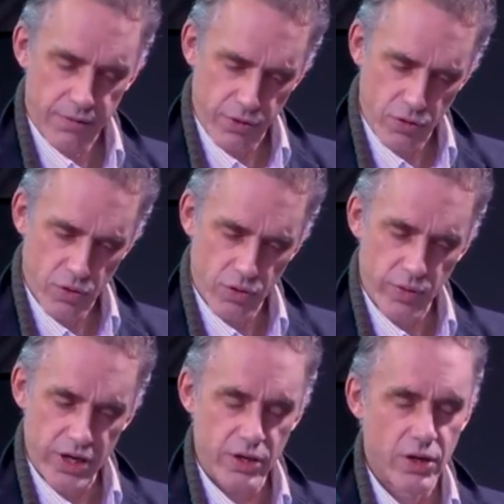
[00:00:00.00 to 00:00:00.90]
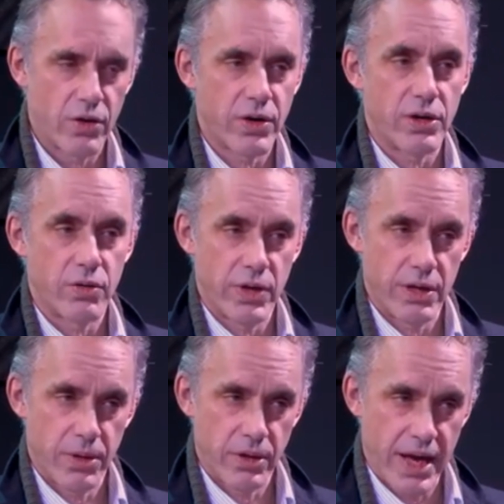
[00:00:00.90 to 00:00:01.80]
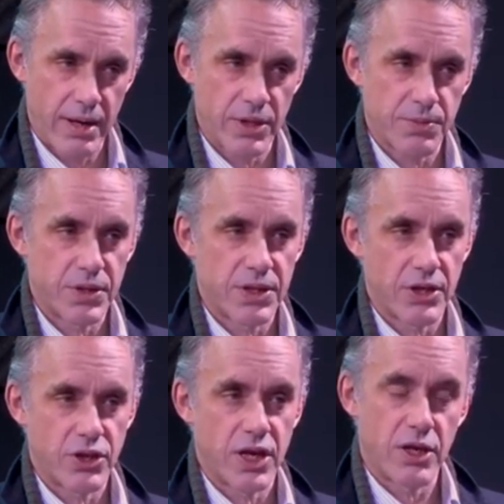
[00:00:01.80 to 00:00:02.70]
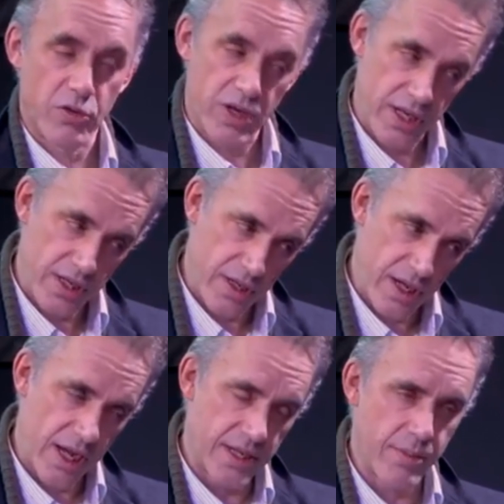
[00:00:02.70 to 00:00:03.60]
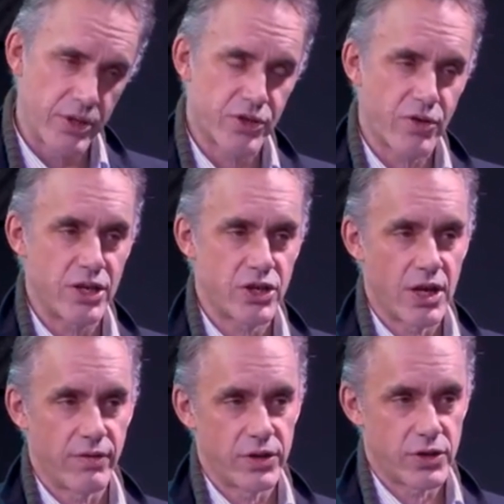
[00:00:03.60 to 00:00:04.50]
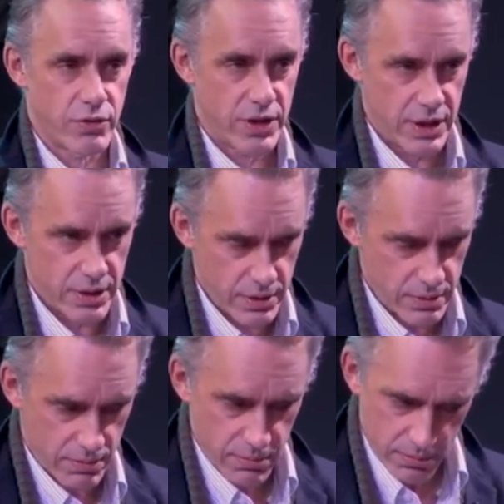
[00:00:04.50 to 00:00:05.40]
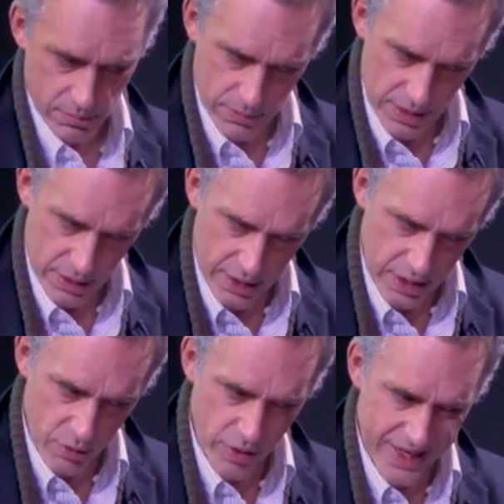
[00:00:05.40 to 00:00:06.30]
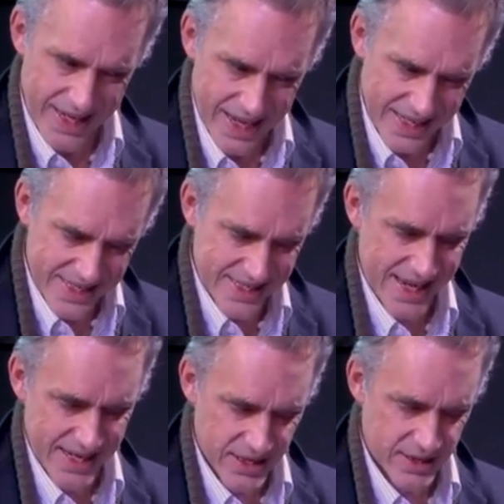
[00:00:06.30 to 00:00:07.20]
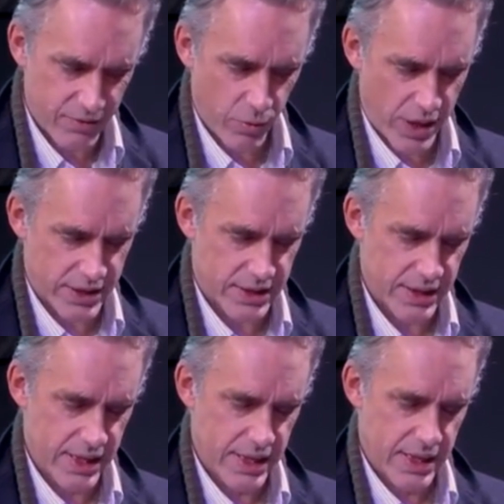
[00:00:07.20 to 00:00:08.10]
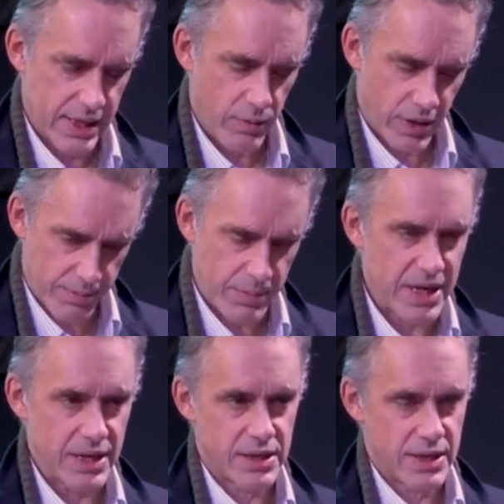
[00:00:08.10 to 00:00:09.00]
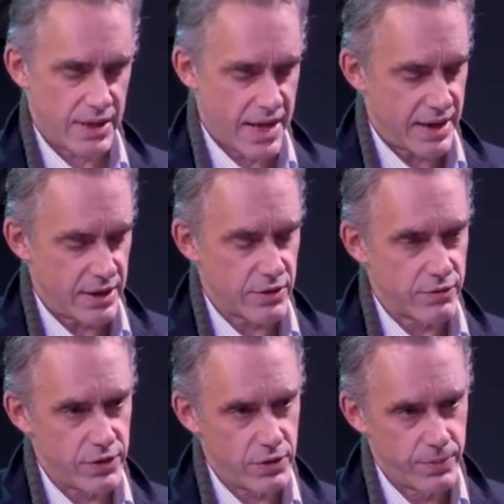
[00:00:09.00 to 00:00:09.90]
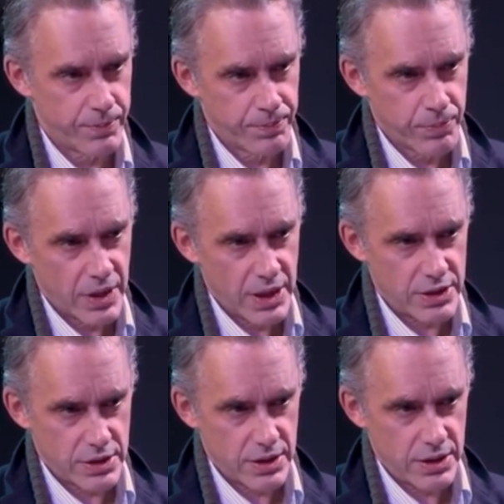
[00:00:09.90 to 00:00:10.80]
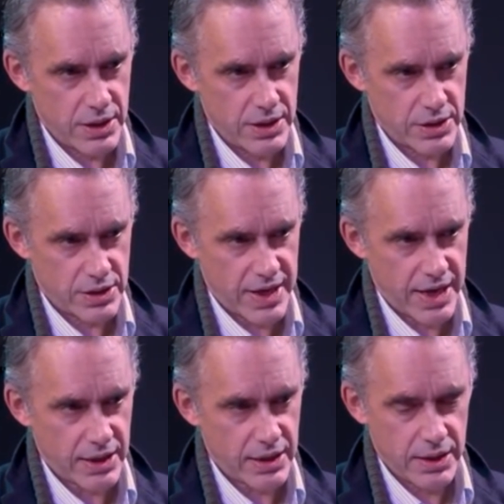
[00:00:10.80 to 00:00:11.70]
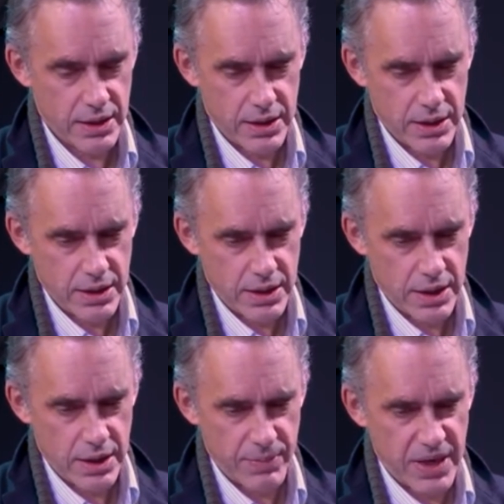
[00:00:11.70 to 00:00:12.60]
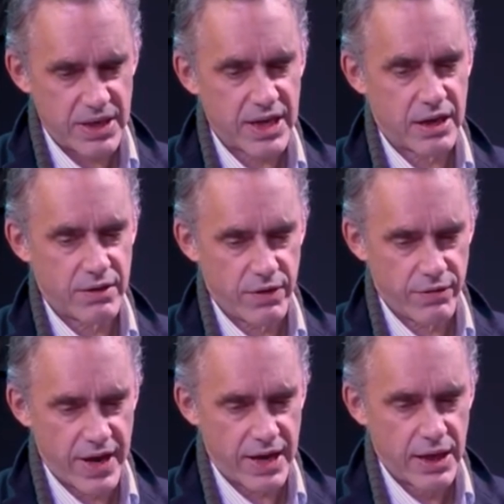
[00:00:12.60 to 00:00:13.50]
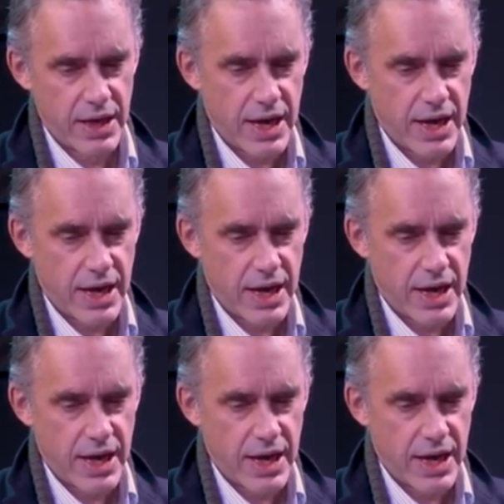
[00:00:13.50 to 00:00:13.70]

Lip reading: if you go and read Jung and you read about animus possession and you need a demonstration of it so that that you get a sense of what it means, then that interview is exactly indicative of that.